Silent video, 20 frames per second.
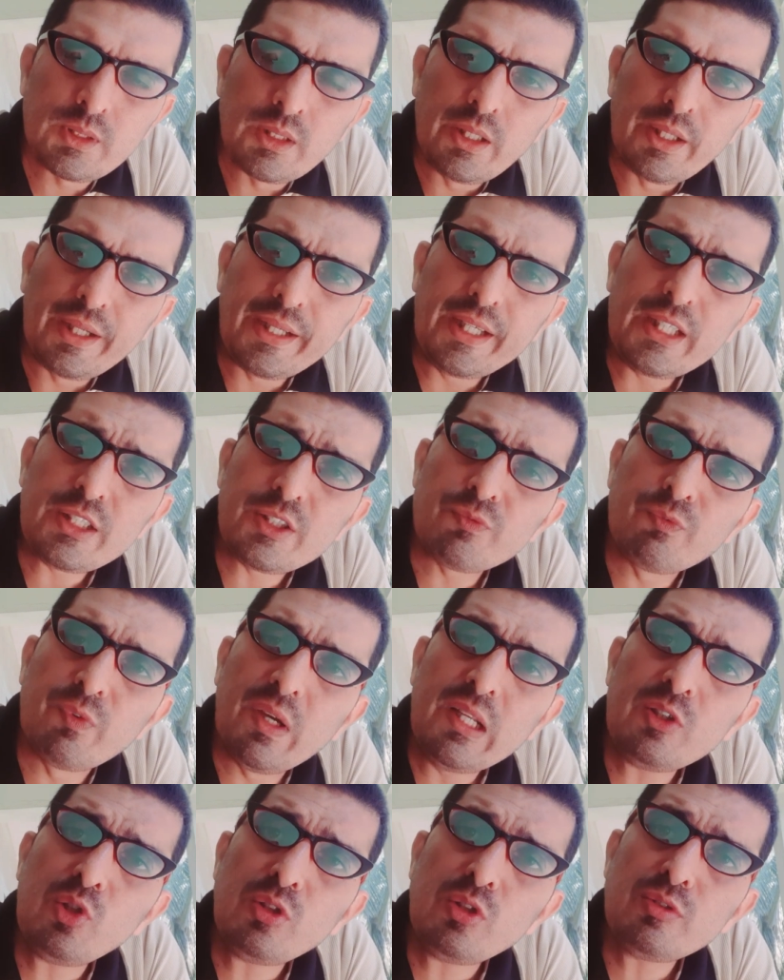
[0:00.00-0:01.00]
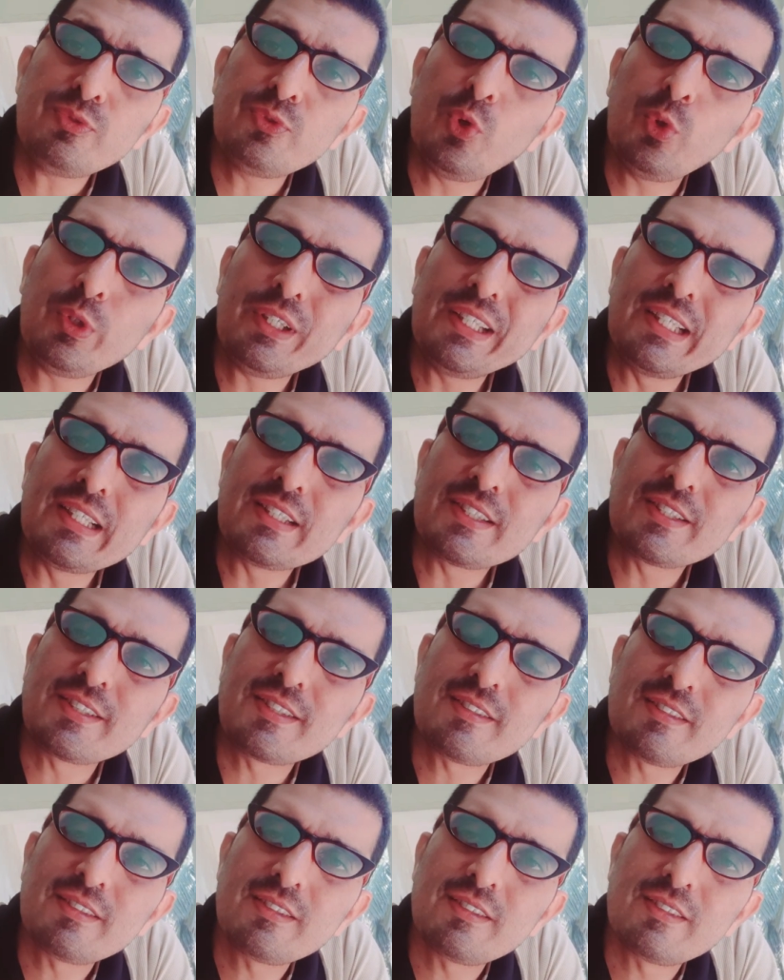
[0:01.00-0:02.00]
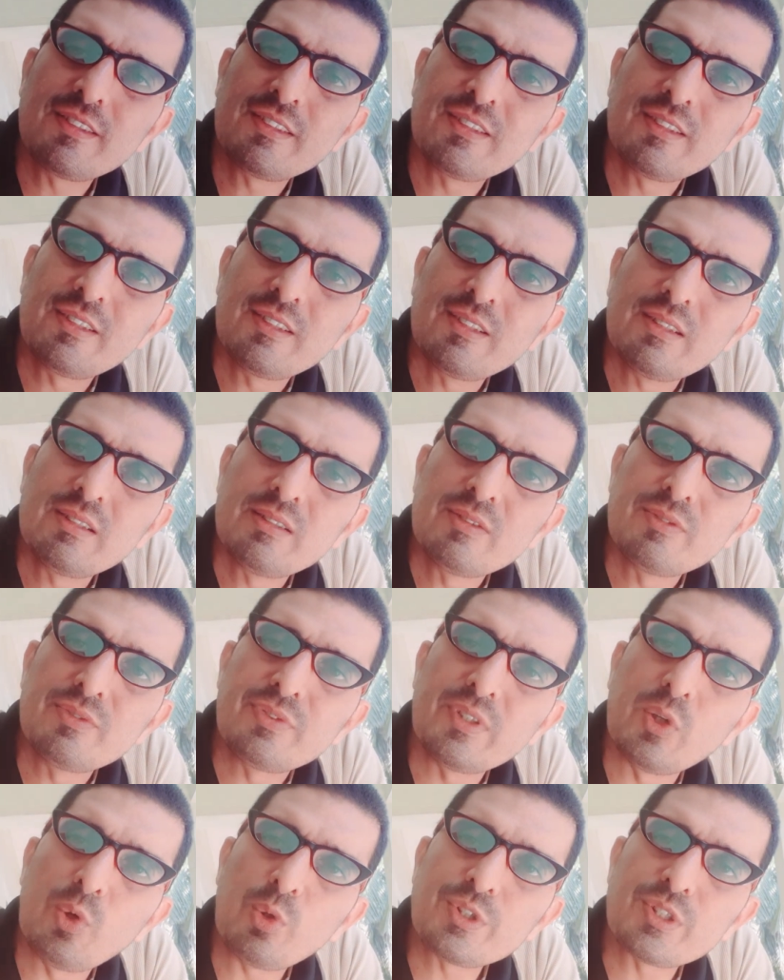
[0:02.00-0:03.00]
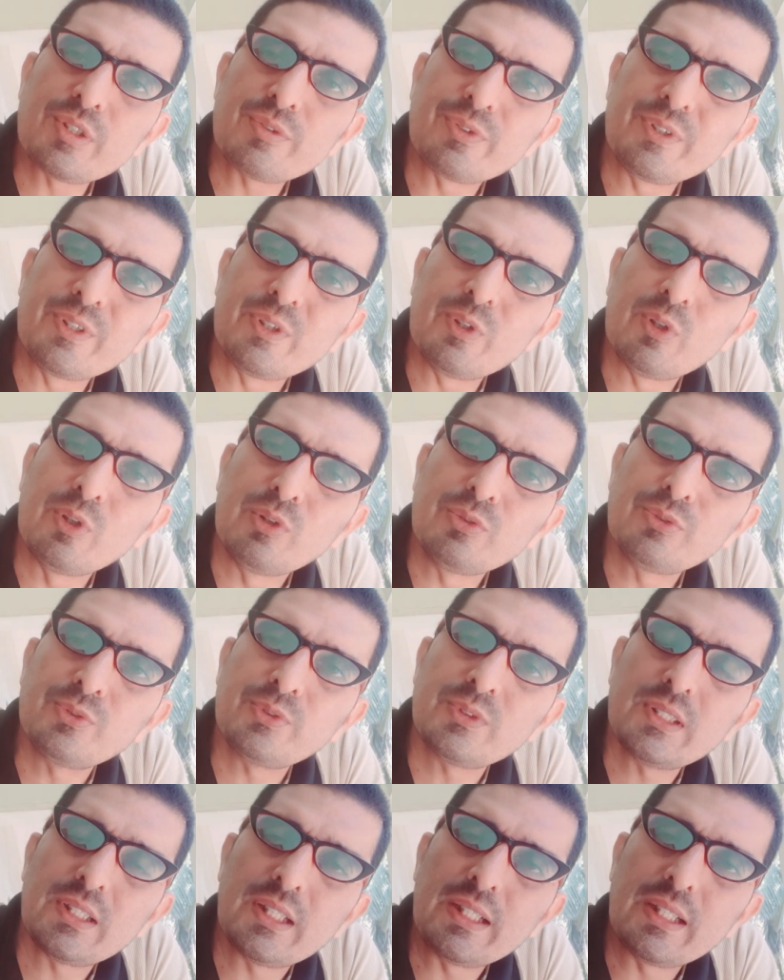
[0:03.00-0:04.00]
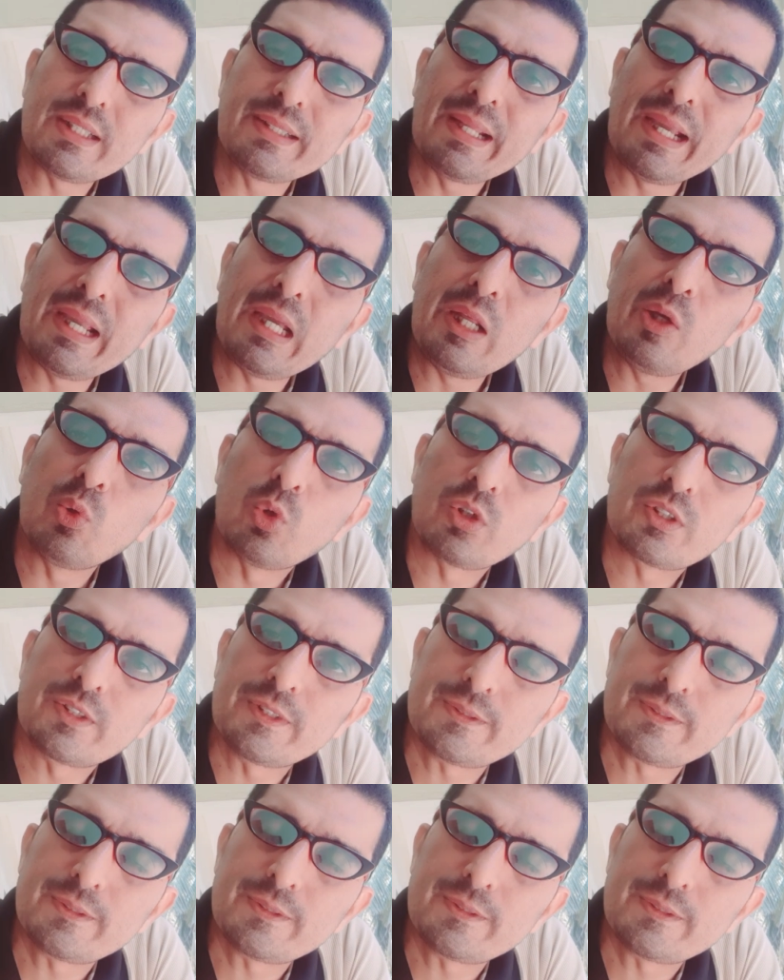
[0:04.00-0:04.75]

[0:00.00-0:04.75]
He is well known for his philosophy of dialogue.